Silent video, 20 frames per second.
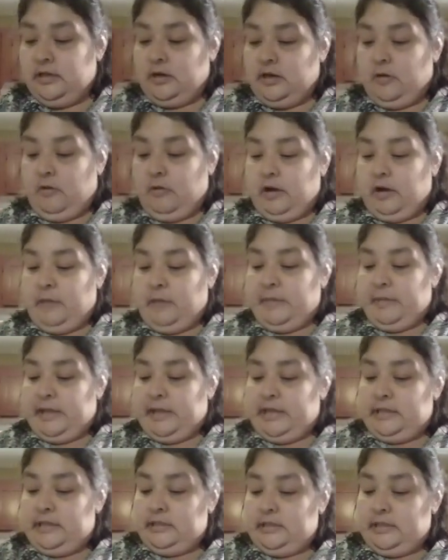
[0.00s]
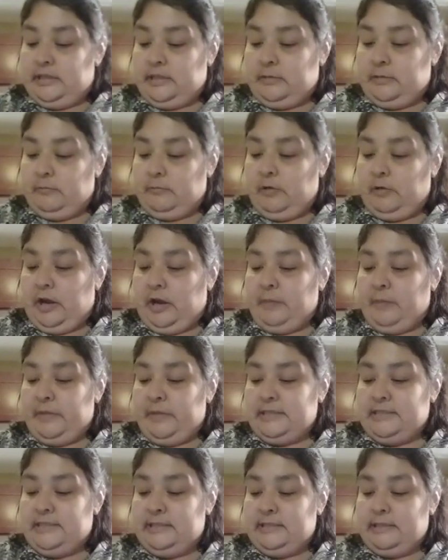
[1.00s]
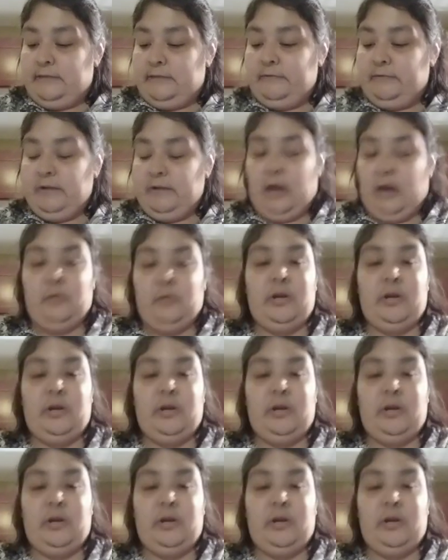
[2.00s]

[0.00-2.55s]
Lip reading: while I'm mixing the flour